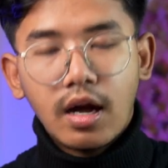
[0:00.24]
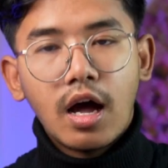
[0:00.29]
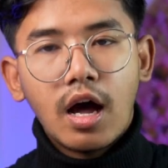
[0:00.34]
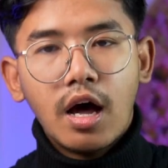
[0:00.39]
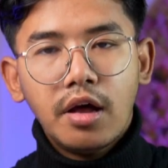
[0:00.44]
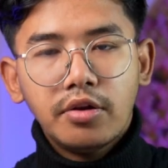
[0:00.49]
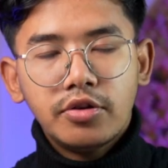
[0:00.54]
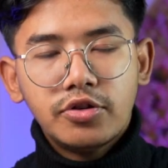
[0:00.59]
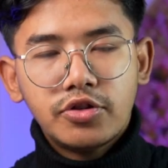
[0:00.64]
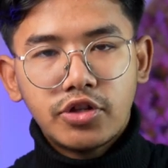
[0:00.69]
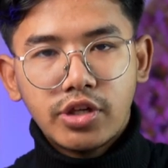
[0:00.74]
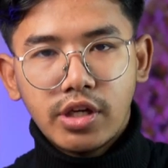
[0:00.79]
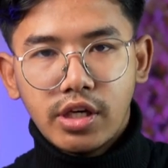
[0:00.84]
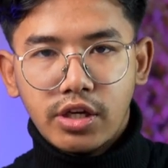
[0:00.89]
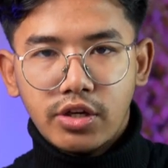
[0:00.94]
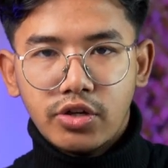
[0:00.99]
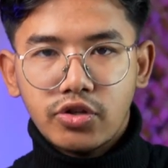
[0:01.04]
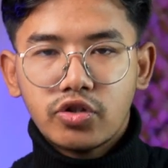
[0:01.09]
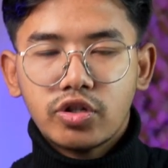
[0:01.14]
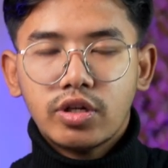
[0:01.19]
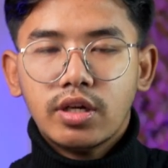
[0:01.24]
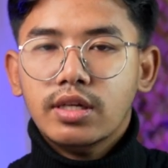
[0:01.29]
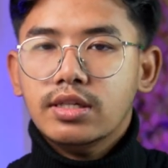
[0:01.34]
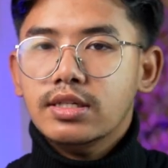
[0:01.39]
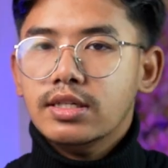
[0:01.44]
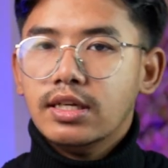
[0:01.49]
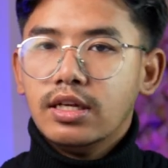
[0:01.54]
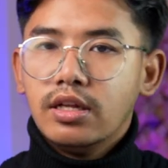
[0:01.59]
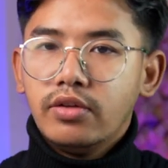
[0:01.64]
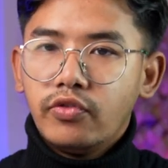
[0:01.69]
how to change
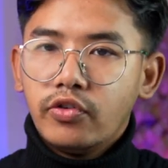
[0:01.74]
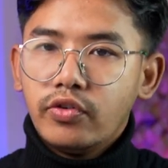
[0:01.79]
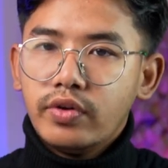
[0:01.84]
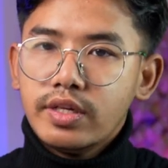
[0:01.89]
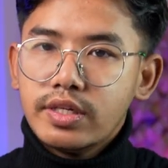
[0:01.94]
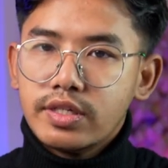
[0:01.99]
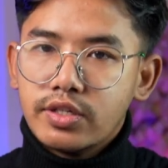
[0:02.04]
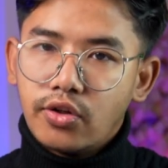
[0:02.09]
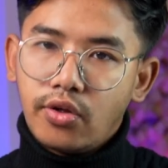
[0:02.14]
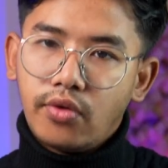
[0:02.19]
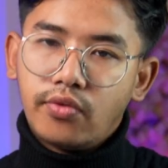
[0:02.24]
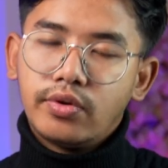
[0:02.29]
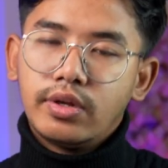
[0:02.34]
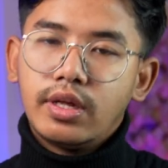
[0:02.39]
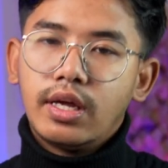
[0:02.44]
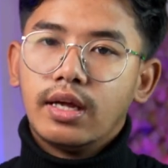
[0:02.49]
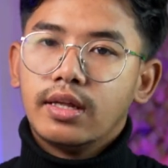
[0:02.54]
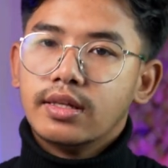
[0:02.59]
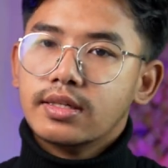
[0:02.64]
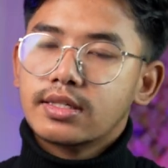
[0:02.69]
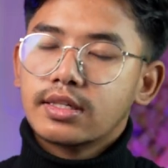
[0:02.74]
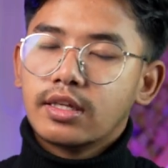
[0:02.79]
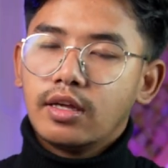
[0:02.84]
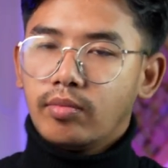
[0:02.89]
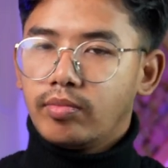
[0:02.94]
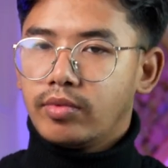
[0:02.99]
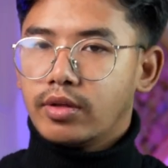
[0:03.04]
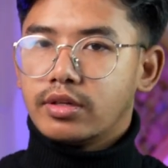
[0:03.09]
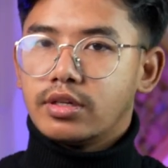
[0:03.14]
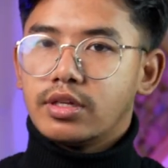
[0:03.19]
delivery zone and
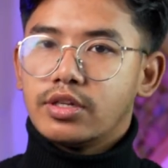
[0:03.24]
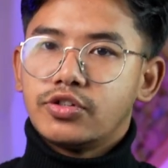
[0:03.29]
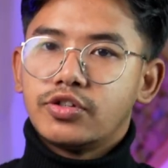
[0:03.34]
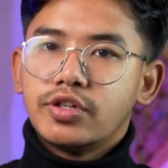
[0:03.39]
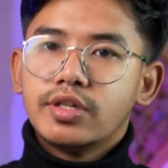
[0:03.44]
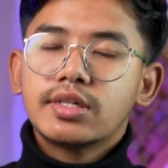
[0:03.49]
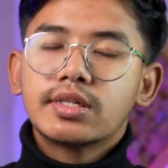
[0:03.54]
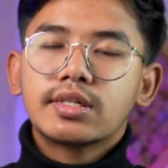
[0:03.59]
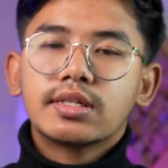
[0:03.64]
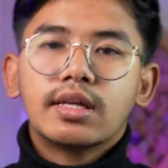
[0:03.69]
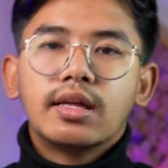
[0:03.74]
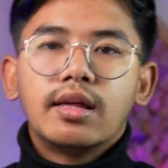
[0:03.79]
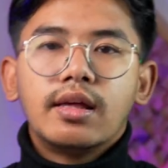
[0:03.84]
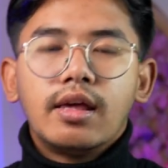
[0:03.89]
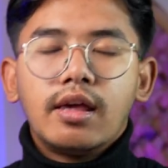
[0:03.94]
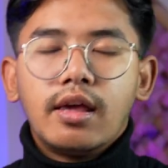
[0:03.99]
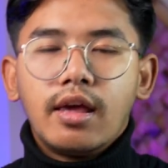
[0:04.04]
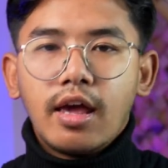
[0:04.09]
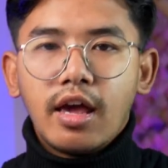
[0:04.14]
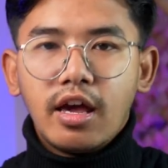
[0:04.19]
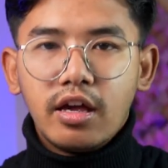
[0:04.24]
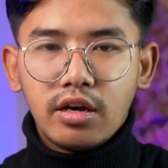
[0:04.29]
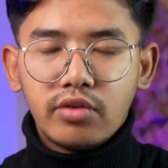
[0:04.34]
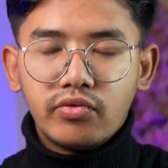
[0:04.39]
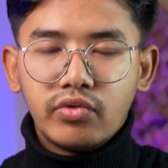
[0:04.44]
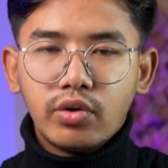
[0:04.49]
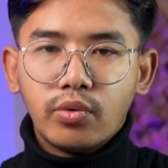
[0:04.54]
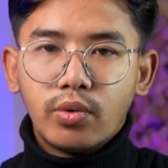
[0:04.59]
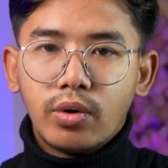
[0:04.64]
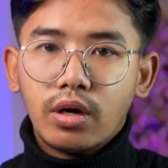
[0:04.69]
skip the dishes. Hey
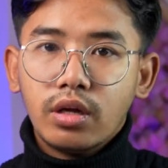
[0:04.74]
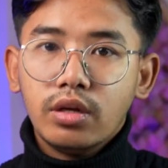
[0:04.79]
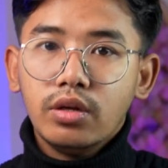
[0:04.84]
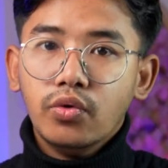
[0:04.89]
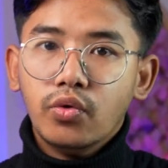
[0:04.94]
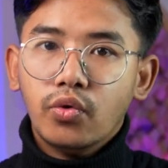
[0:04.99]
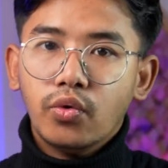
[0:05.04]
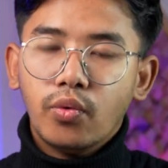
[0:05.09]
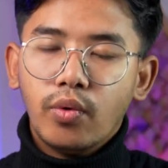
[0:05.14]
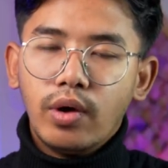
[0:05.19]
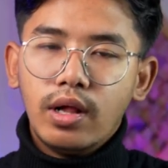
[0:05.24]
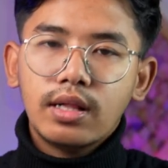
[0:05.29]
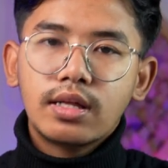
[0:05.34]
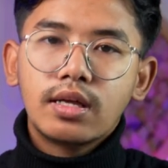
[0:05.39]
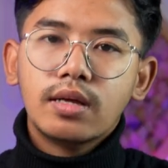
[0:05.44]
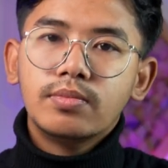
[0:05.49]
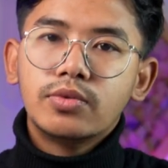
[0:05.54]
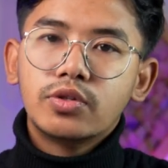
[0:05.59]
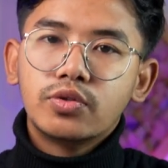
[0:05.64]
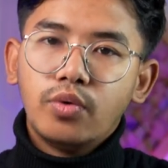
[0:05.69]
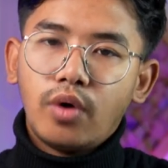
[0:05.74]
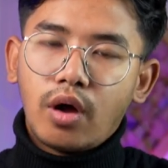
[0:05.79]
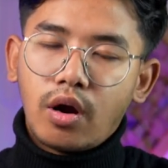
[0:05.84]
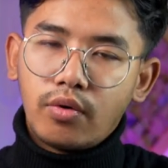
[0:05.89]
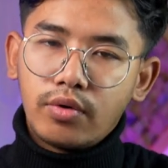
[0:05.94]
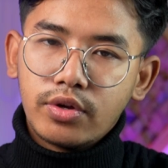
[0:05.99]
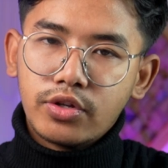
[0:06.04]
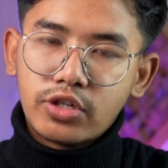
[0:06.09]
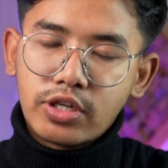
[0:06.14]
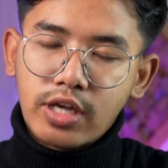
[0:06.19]
everyone, welcome to
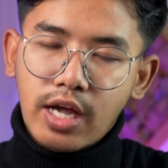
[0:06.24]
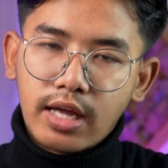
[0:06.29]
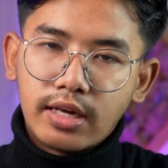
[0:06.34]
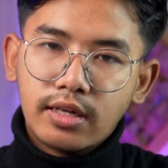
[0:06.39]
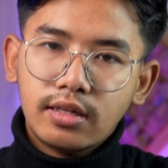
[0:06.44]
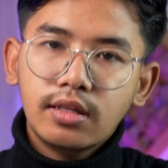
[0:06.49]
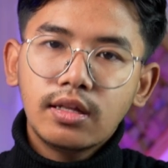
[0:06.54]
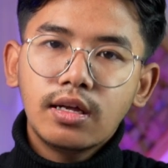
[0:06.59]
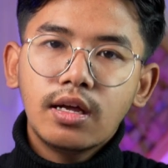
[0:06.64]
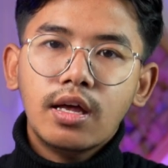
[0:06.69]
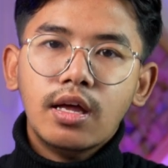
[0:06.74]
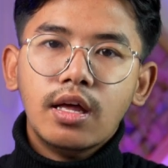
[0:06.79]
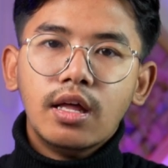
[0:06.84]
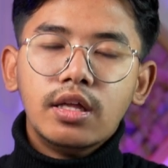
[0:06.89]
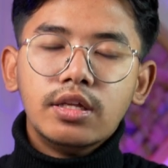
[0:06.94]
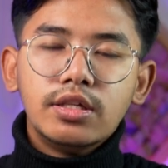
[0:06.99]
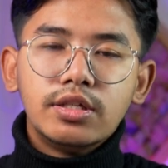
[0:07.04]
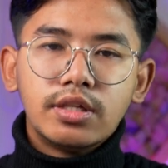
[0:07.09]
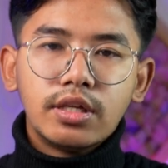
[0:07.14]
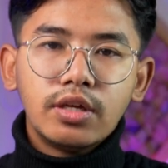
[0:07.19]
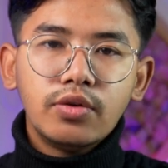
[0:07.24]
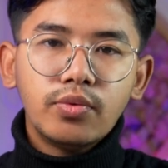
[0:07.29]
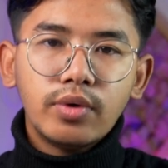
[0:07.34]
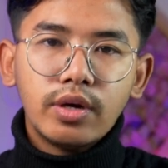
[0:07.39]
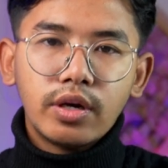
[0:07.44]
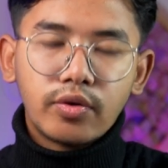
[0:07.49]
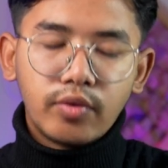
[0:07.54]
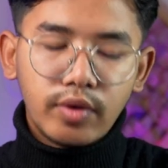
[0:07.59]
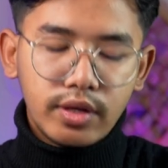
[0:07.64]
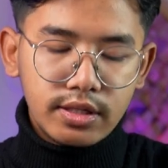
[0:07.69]
our channel. Today
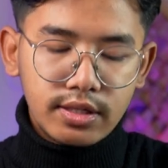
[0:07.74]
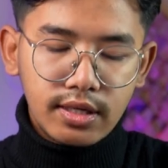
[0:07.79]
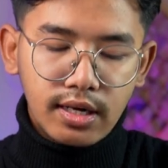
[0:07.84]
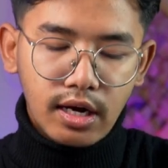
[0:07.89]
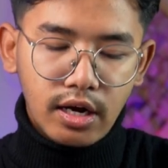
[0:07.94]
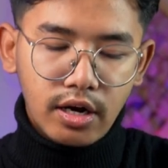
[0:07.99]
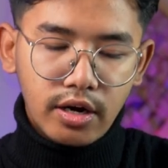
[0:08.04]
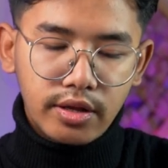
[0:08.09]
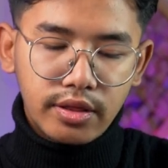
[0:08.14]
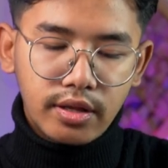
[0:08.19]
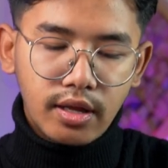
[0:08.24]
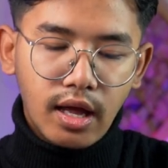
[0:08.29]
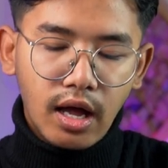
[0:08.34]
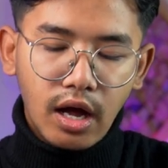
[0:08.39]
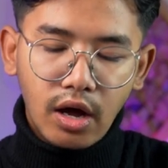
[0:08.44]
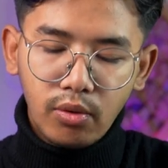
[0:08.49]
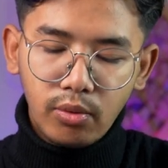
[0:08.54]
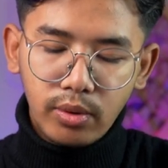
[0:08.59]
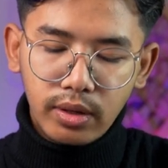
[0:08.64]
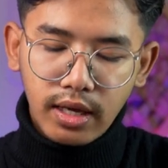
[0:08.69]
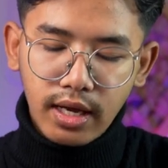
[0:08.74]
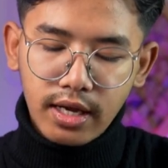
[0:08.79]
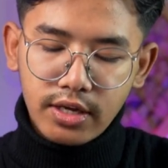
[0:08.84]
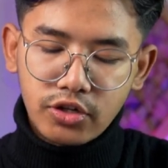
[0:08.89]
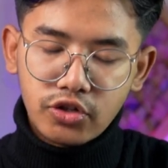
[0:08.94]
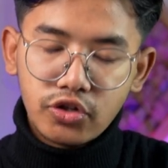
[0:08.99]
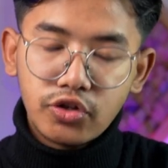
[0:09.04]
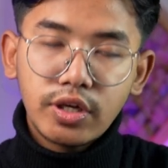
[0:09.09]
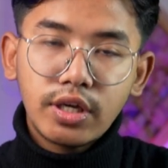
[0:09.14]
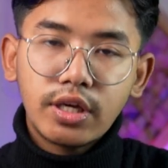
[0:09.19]
we are going to learn how we
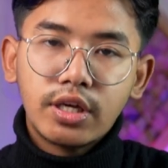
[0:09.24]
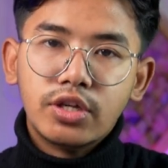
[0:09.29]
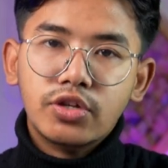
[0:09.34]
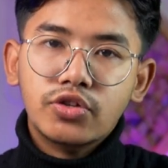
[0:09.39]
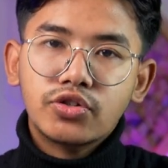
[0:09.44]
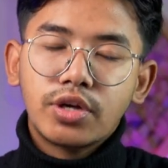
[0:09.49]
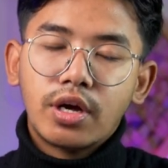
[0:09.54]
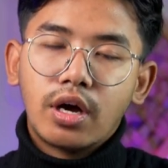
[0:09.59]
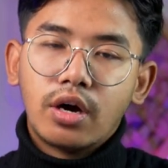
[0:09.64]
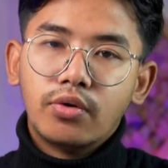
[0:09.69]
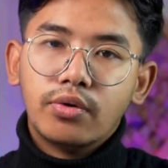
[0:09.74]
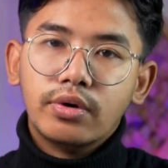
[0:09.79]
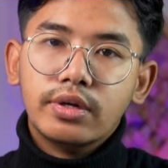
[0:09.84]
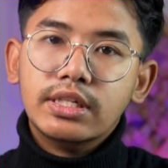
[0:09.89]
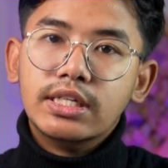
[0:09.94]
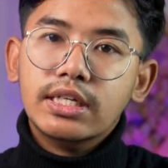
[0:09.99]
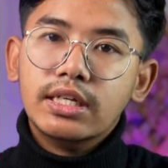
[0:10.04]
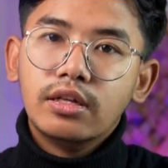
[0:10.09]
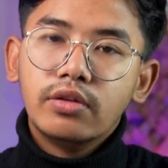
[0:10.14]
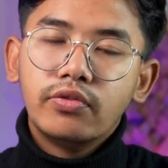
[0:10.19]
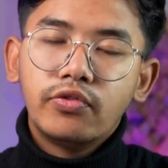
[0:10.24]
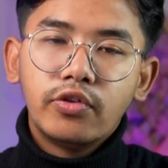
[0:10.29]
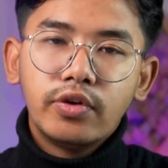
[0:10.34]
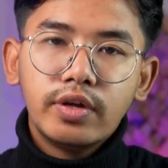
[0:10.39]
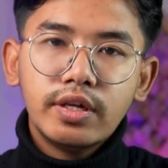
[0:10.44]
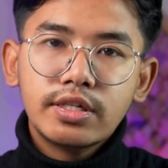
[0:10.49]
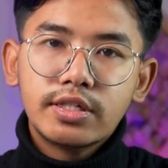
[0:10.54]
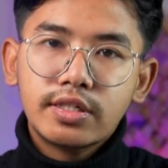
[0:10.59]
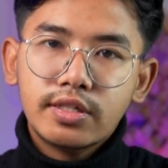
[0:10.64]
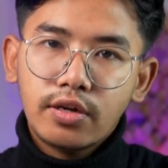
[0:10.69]
can change our
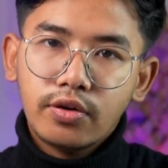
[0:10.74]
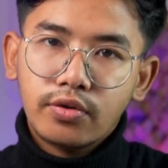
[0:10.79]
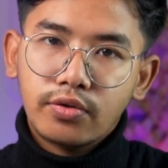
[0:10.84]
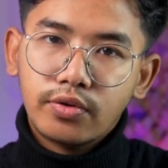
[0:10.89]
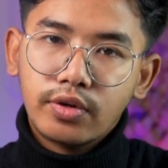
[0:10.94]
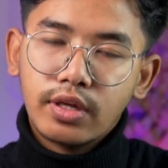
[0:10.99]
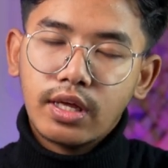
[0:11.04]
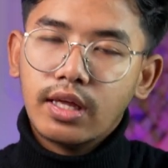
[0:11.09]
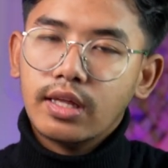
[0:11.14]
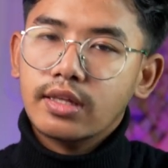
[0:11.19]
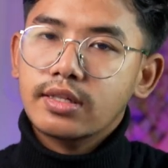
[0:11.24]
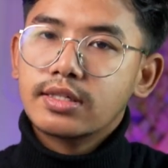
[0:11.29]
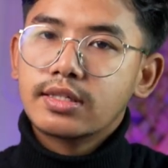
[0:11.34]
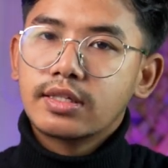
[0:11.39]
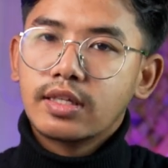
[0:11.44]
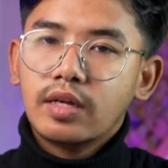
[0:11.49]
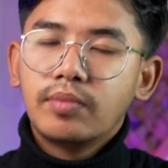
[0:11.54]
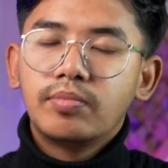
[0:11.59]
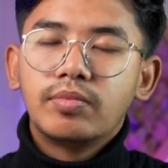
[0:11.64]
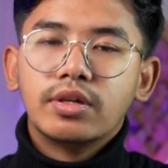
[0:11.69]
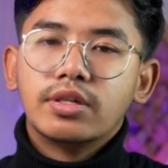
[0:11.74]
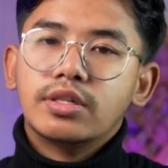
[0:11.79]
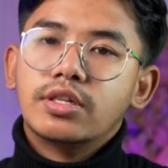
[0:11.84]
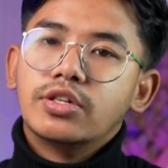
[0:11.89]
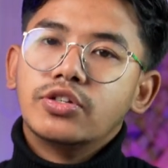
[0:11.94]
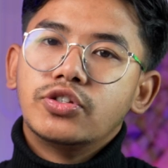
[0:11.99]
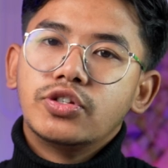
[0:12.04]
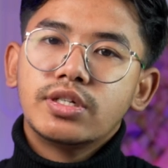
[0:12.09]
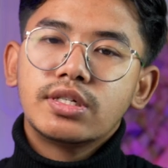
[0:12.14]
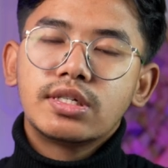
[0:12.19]
delivery zone and skip the
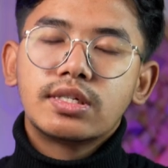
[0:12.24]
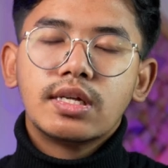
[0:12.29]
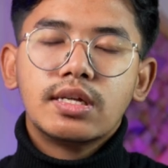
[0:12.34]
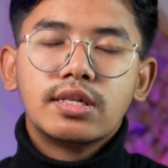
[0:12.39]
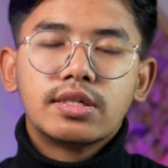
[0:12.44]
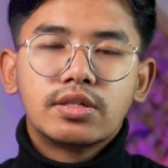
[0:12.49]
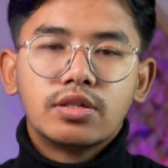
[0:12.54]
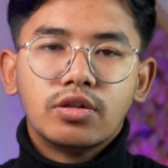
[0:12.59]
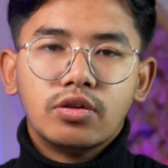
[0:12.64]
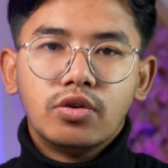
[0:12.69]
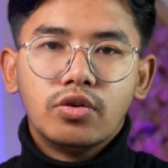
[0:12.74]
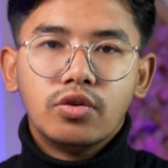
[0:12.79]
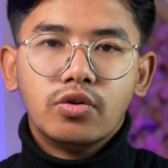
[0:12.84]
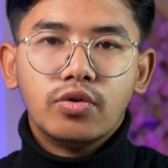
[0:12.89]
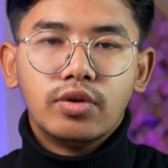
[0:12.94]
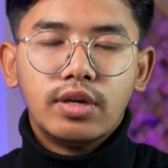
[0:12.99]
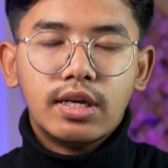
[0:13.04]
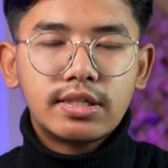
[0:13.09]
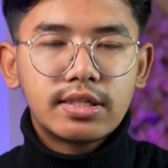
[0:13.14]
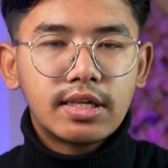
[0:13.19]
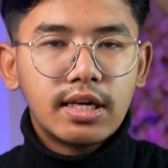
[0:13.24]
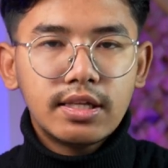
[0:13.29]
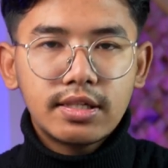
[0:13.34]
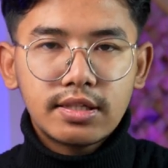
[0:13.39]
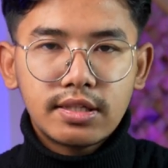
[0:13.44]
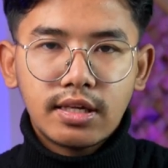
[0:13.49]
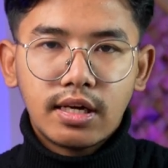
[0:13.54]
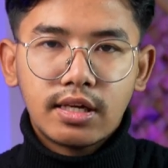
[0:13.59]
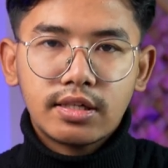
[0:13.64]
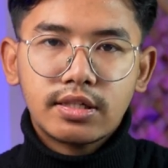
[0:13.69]
dishes. So let's get
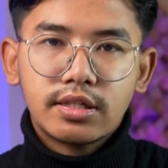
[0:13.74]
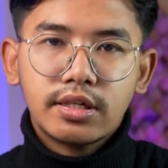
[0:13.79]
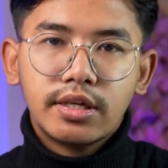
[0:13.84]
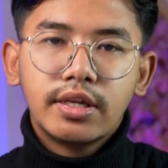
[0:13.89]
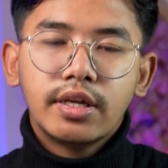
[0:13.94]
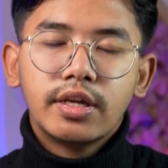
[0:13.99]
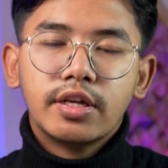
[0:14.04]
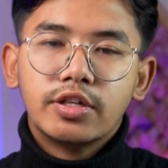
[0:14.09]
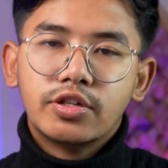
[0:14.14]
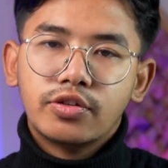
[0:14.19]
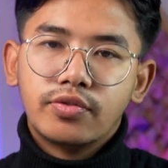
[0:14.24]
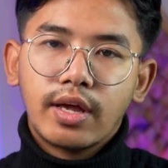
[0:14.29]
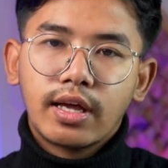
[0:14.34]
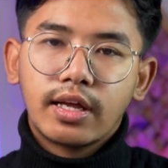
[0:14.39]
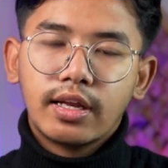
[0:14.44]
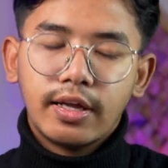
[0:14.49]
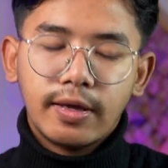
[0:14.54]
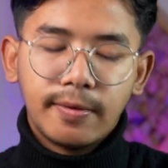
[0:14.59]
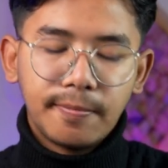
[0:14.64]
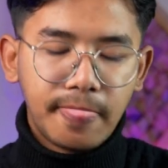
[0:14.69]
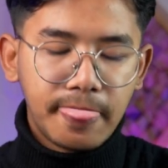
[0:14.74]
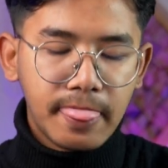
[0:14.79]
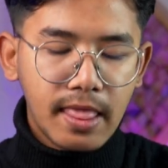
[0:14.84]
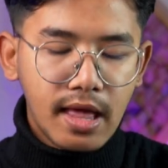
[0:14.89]
started directly.